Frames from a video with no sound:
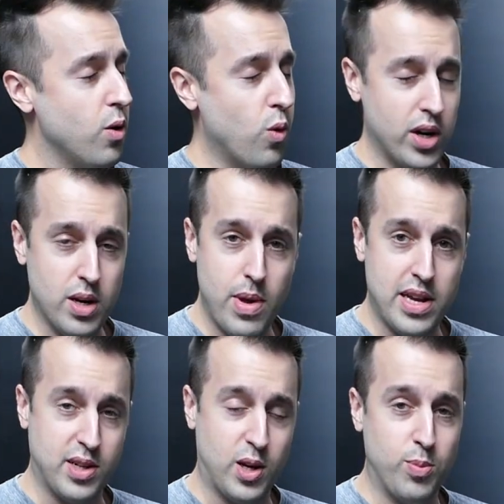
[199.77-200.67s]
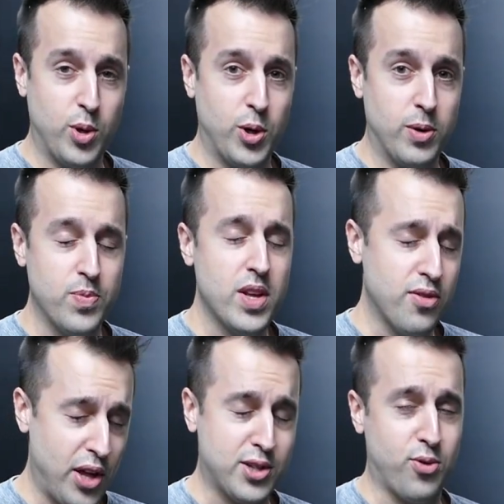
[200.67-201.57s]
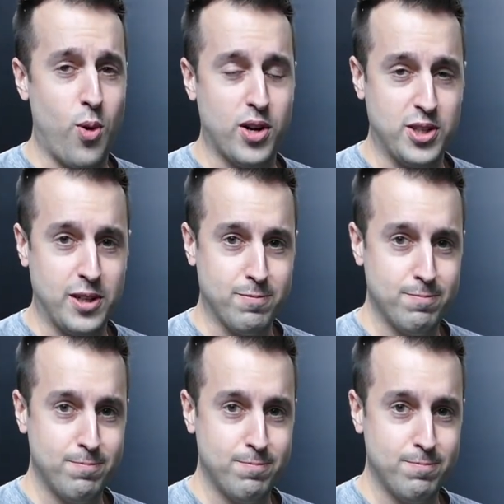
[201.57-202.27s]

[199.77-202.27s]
What an amazing computer. Thanks for watching.